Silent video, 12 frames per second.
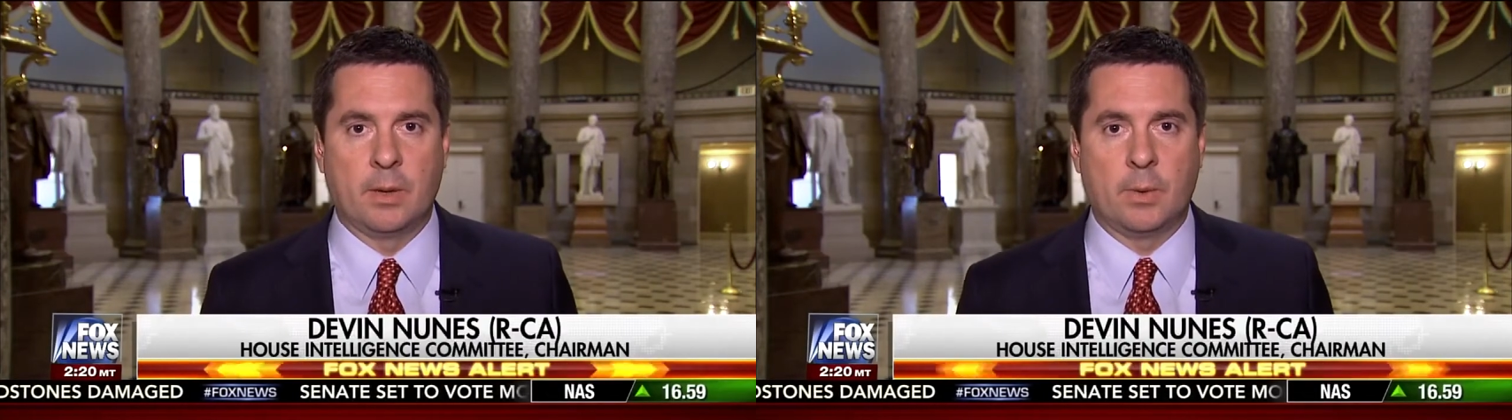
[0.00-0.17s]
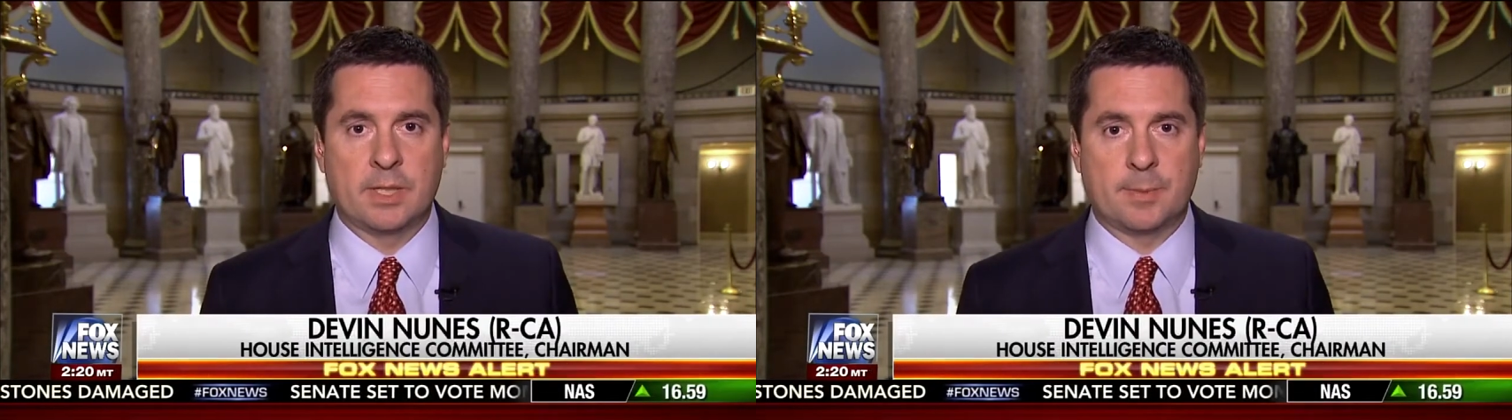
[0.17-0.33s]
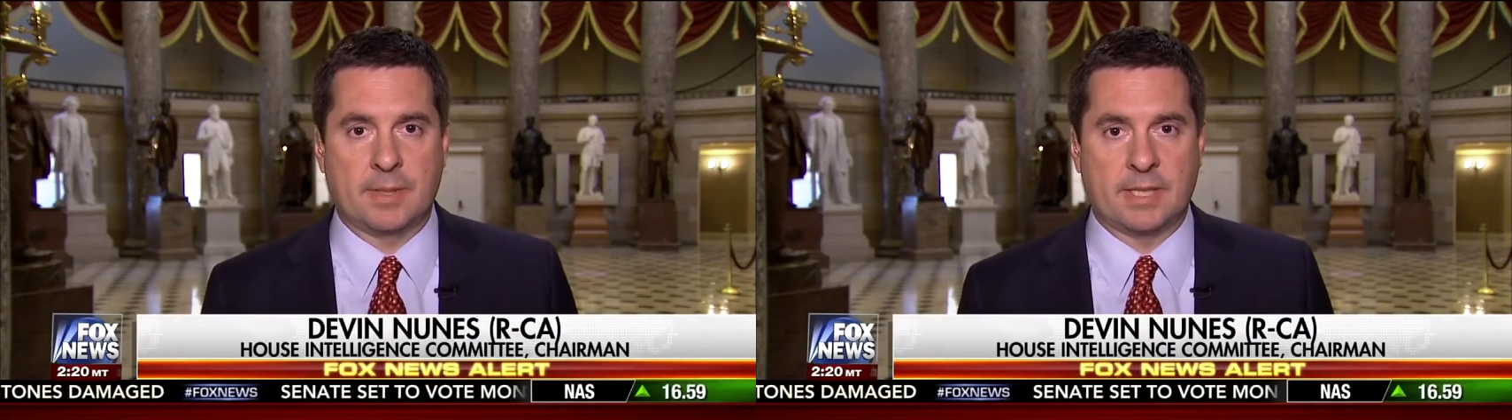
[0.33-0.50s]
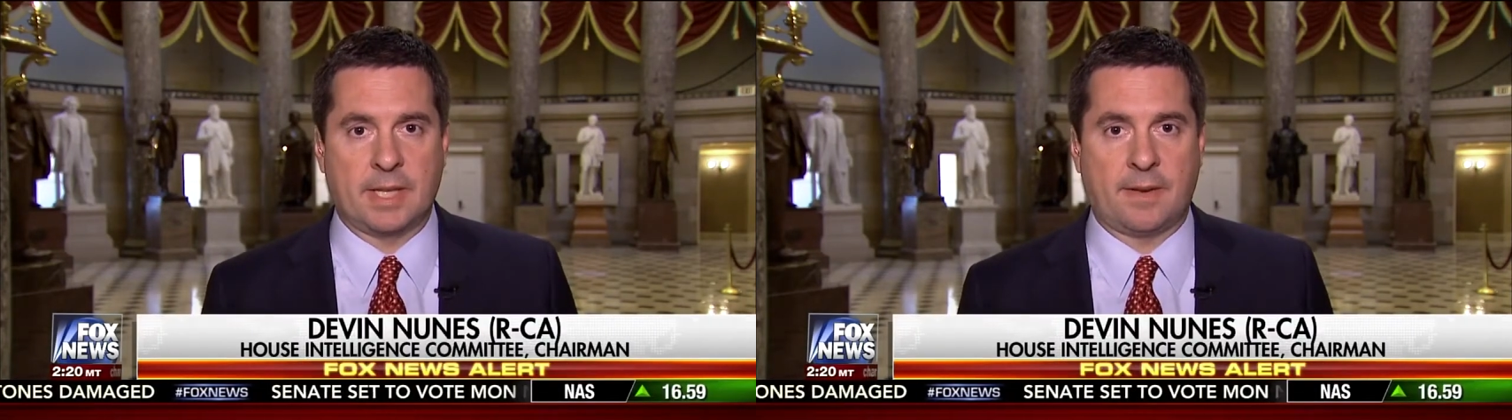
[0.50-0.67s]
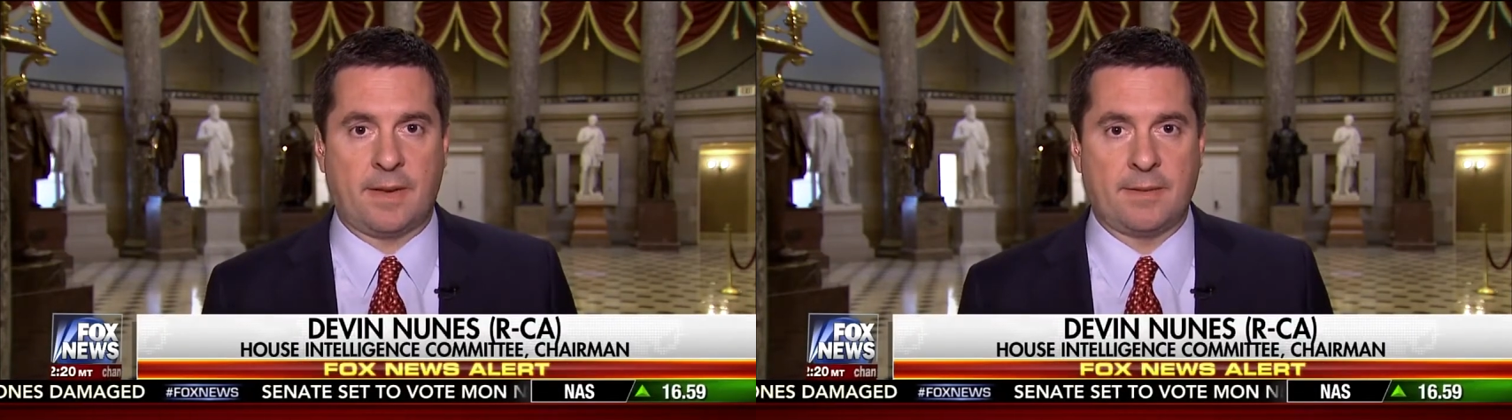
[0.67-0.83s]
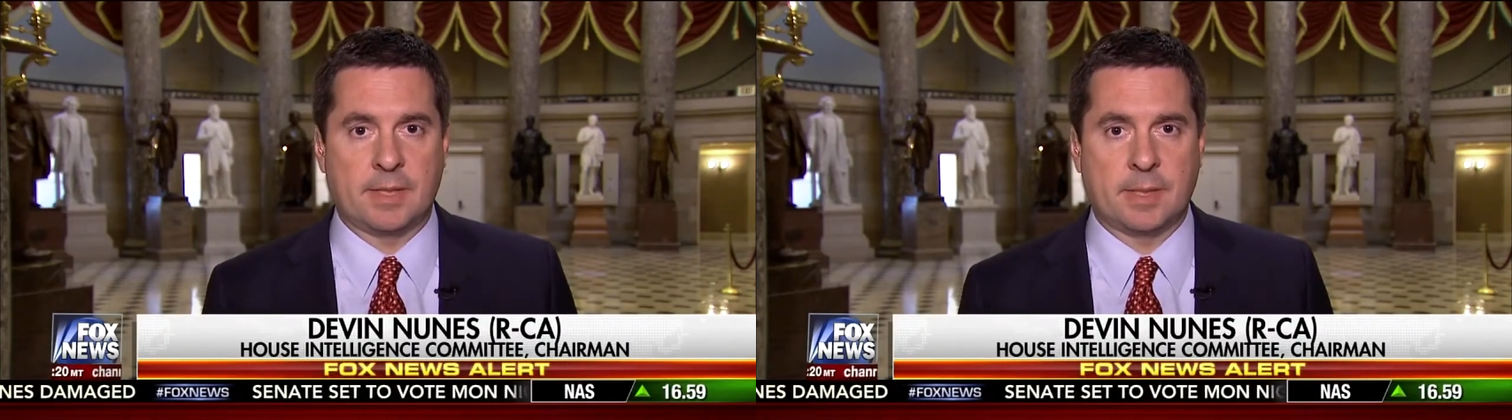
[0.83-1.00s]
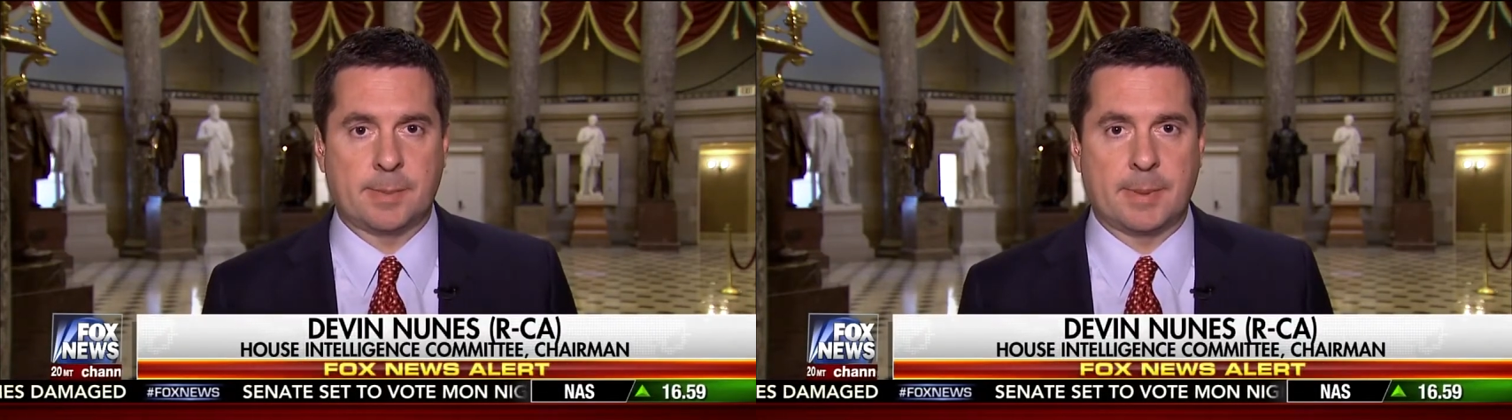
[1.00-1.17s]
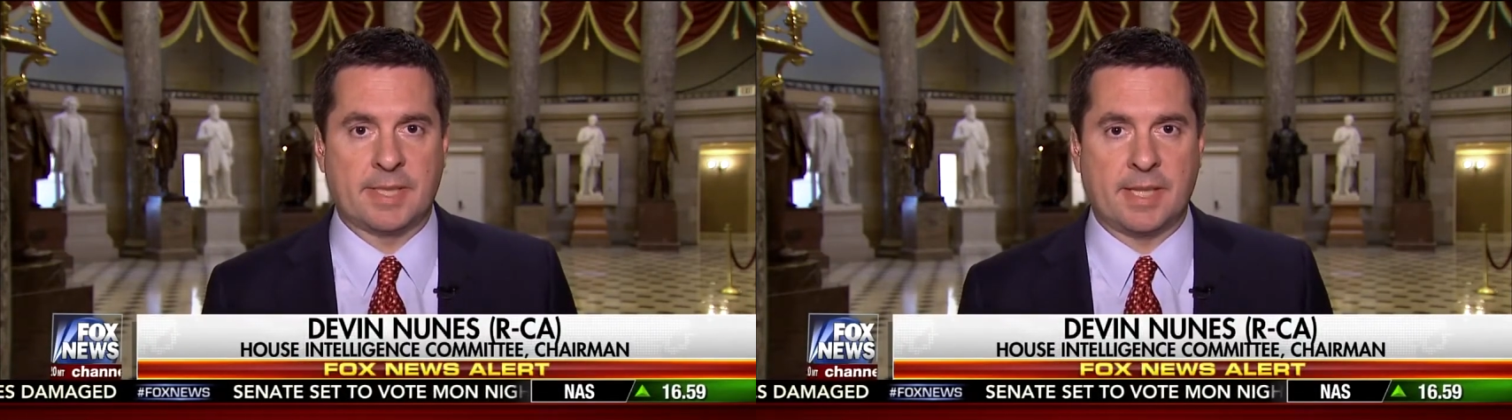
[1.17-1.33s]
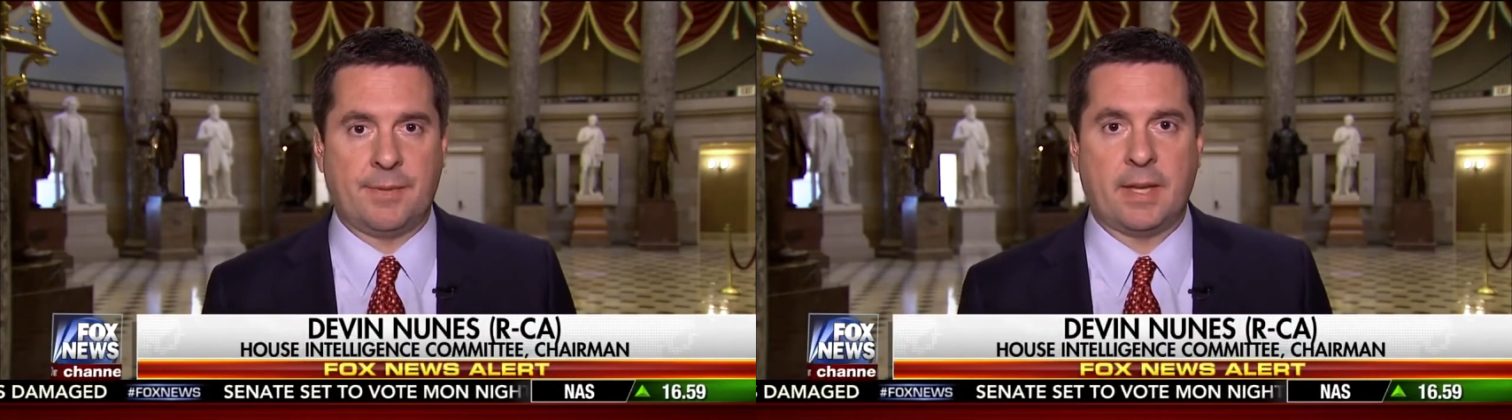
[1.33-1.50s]
with
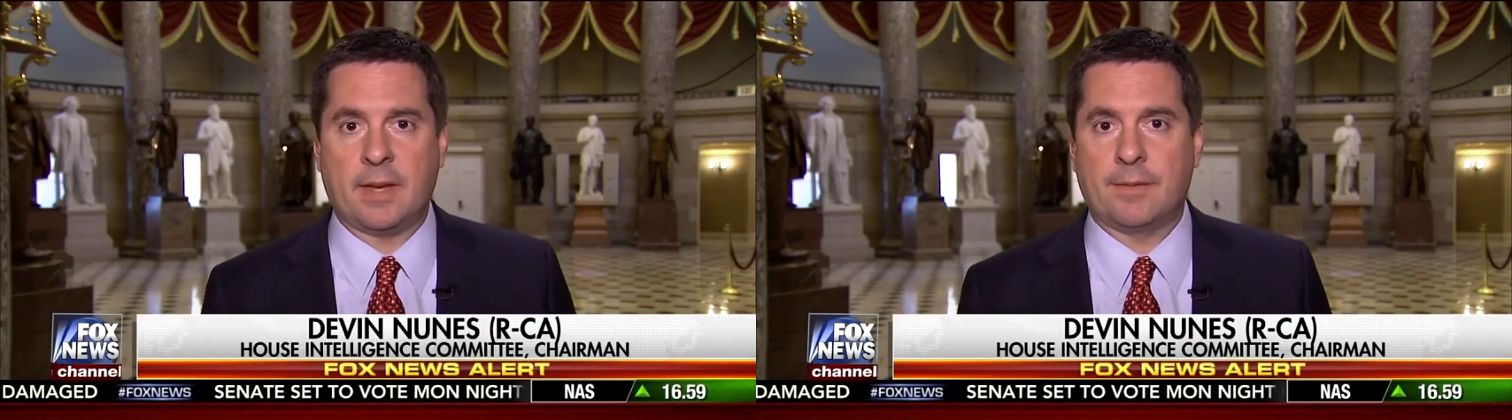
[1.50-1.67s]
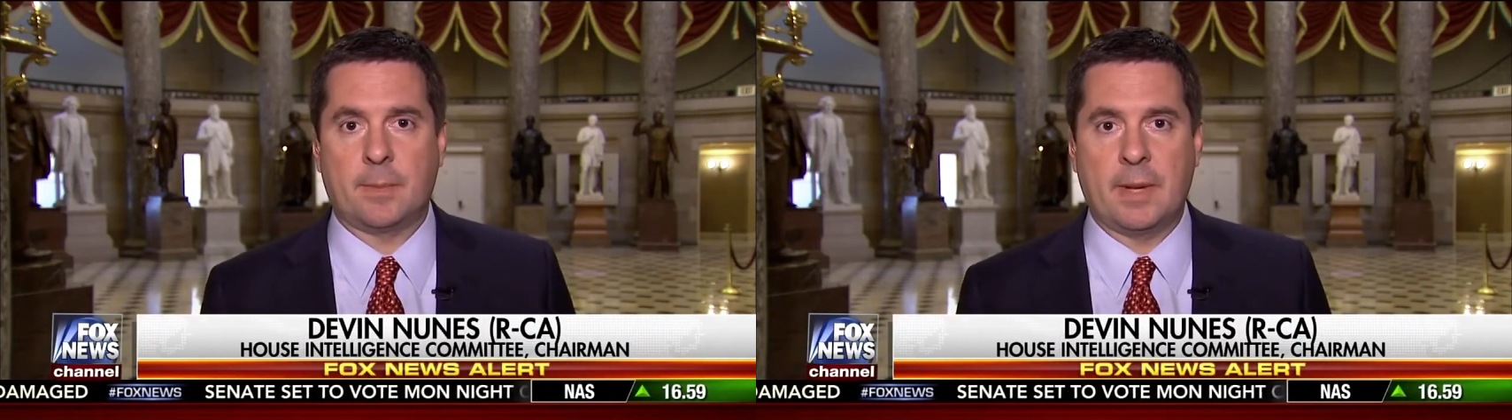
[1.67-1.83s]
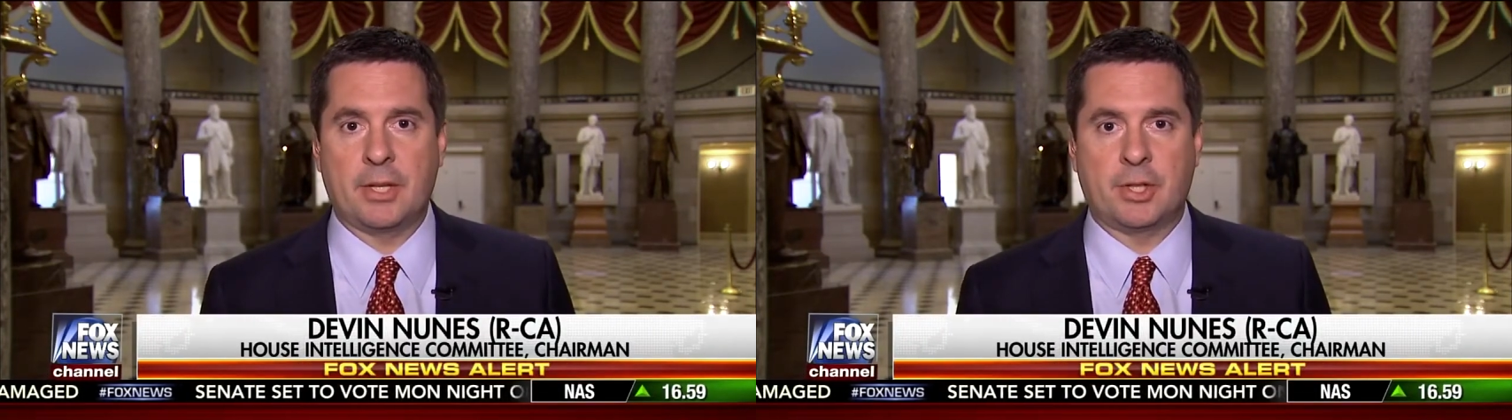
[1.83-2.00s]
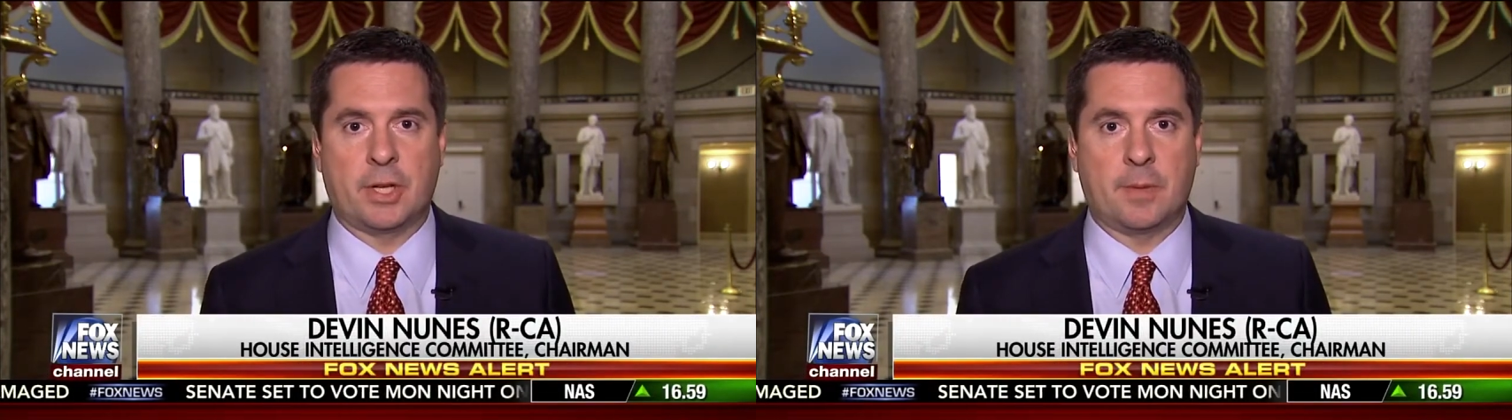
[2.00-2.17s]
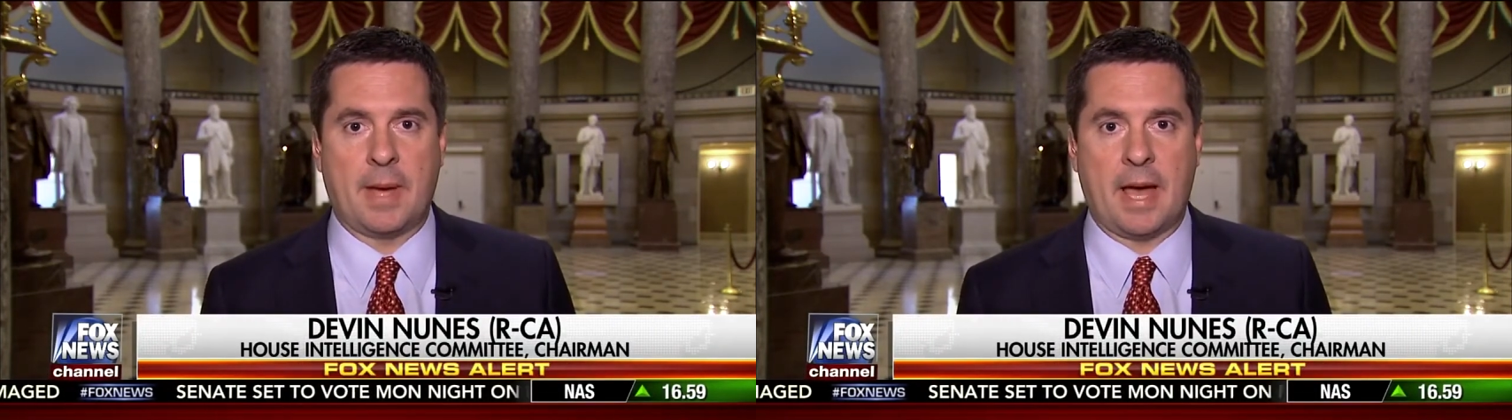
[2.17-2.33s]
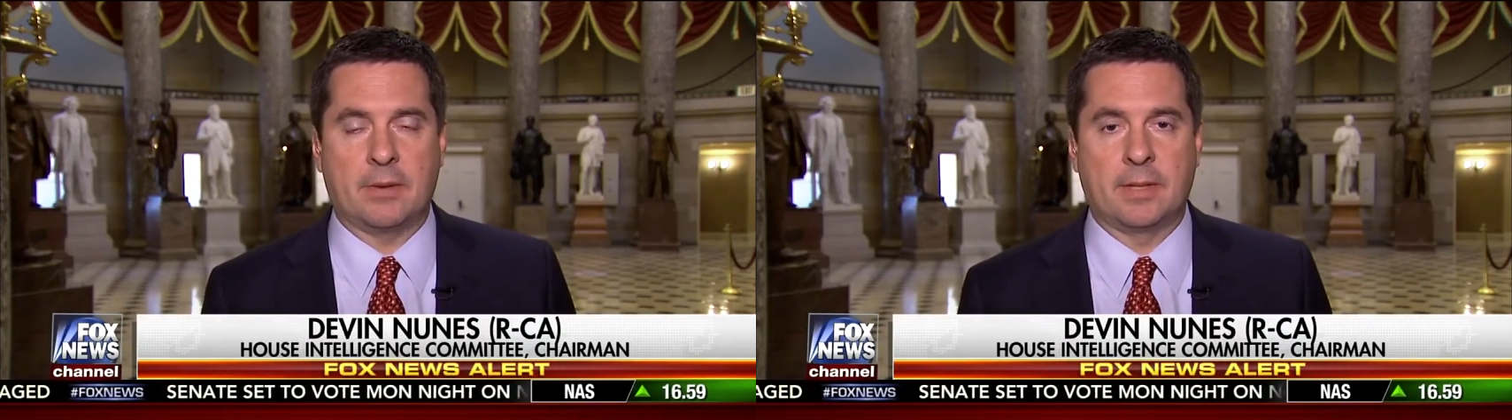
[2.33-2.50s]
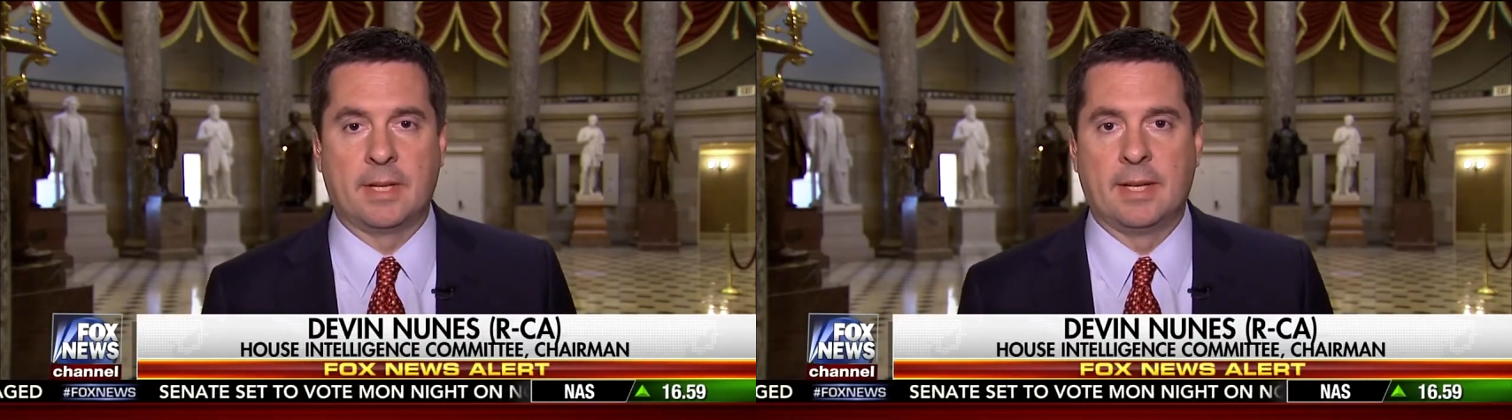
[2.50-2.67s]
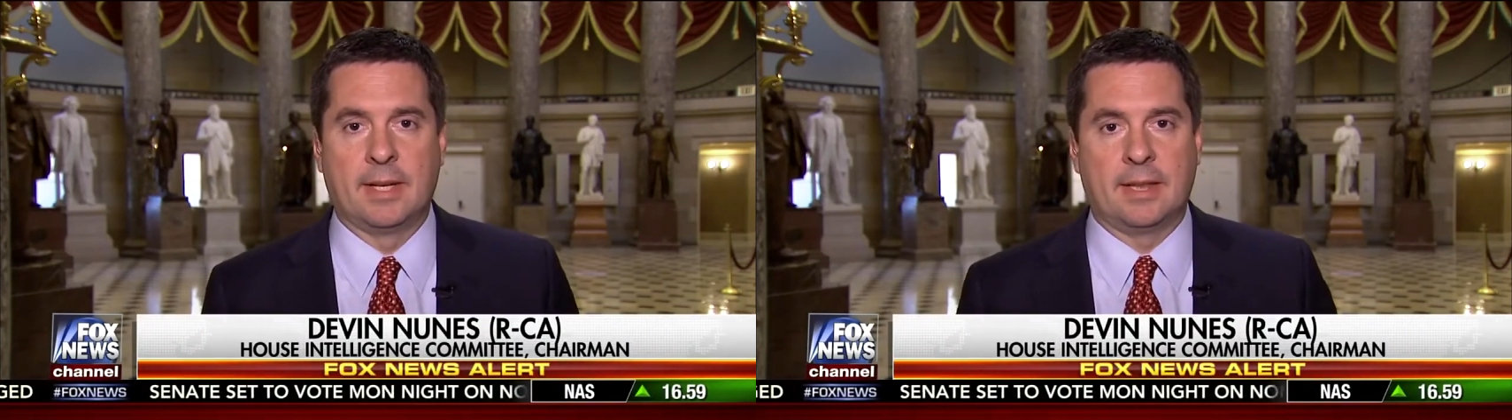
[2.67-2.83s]
specific information about,